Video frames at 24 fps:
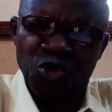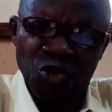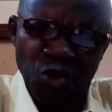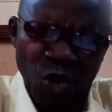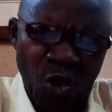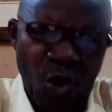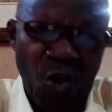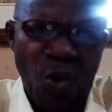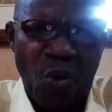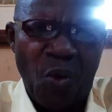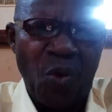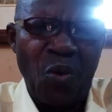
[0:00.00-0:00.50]

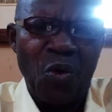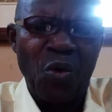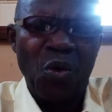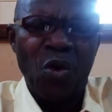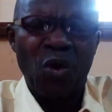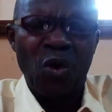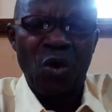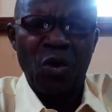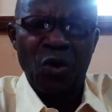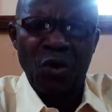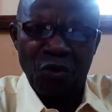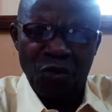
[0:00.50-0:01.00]
know
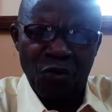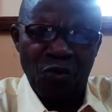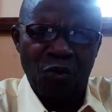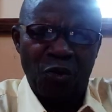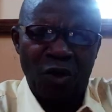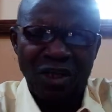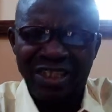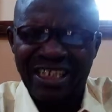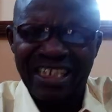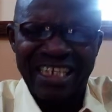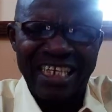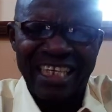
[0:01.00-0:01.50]

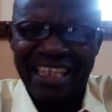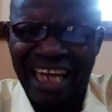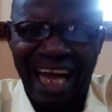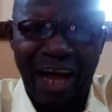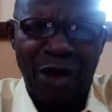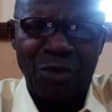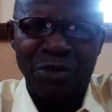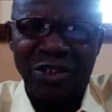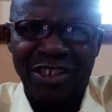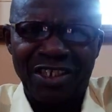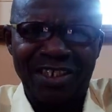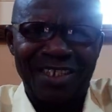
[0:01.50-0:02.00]
what a
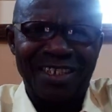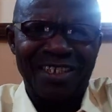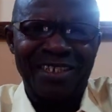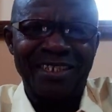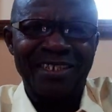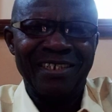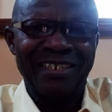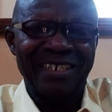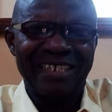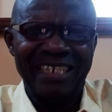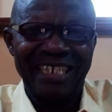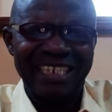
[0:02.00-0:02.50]
now is.
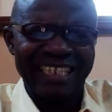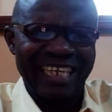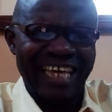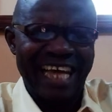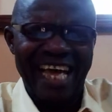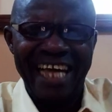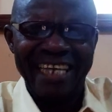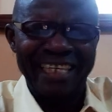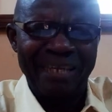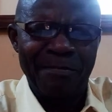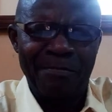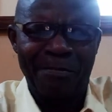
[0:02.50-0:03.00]
In
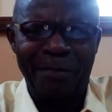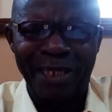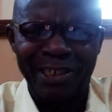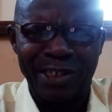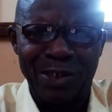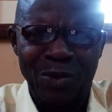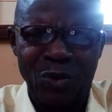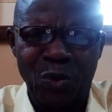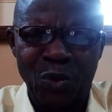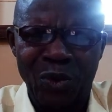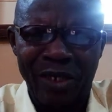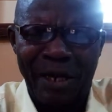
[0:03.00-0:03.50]
any
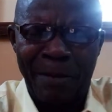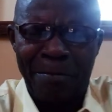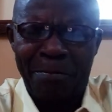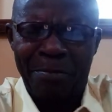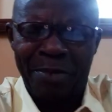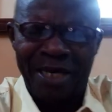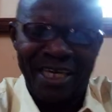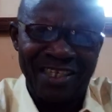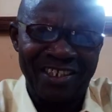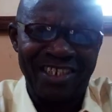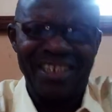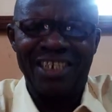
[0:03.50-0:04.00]
particular
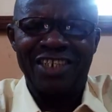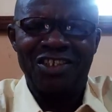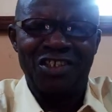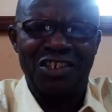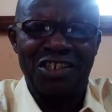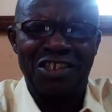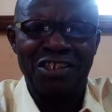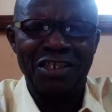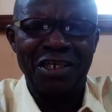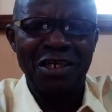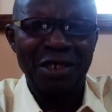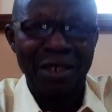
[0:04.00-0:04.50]

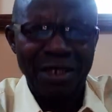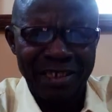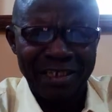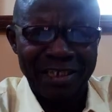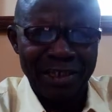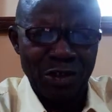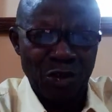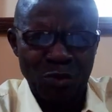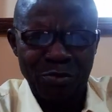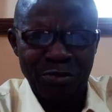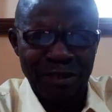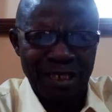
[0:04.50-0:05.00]
passage,
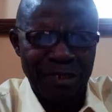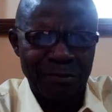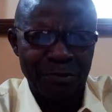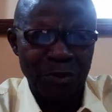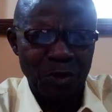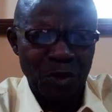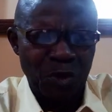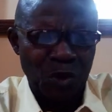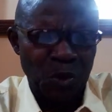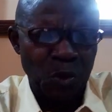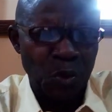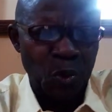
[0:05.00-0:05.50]
they should be
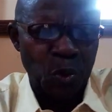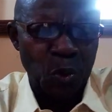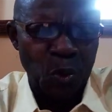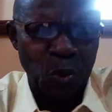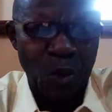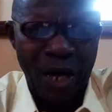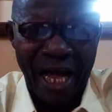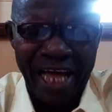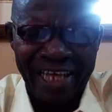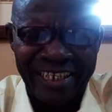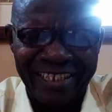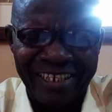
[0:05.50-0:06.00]
able
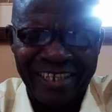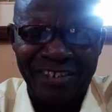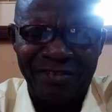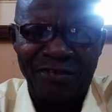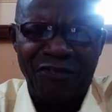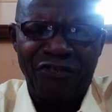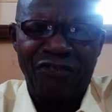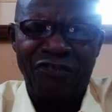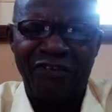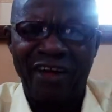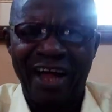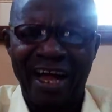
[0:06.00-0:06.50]
to
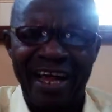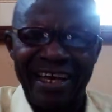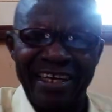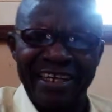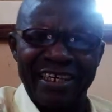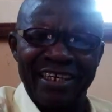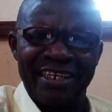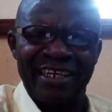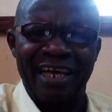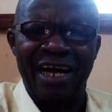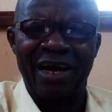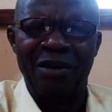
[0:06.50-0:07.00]
identify
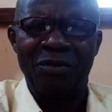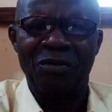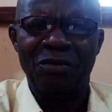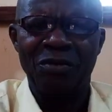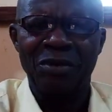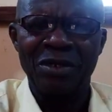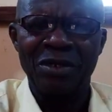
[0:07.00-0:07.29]
a now,